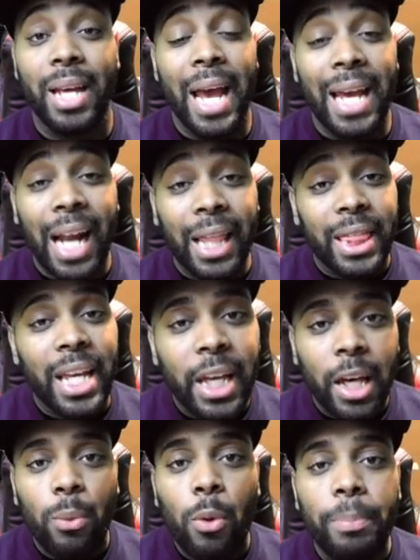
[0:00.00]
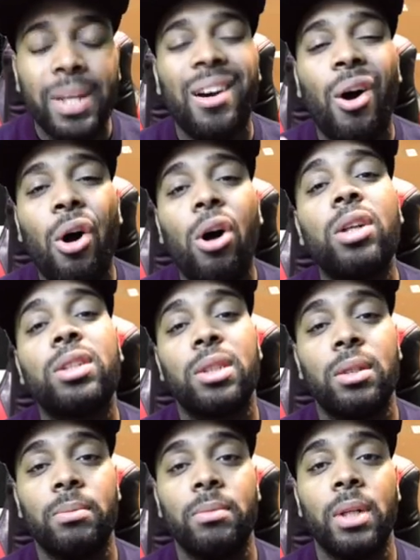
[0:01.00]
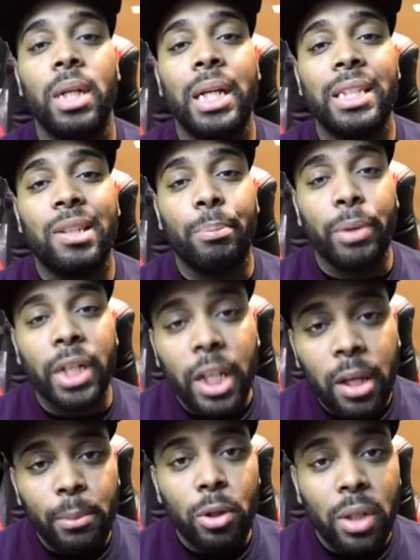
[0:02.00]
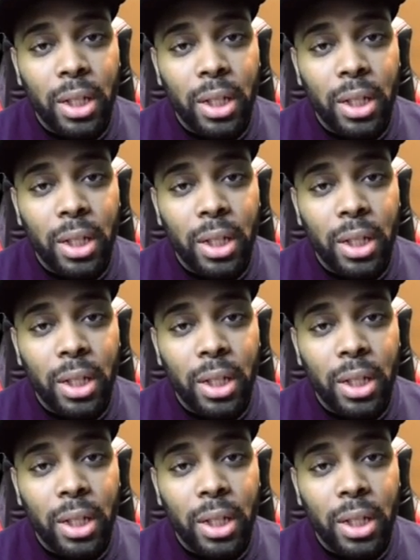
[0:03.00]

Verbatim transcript: And I think it will be awesome to bring the community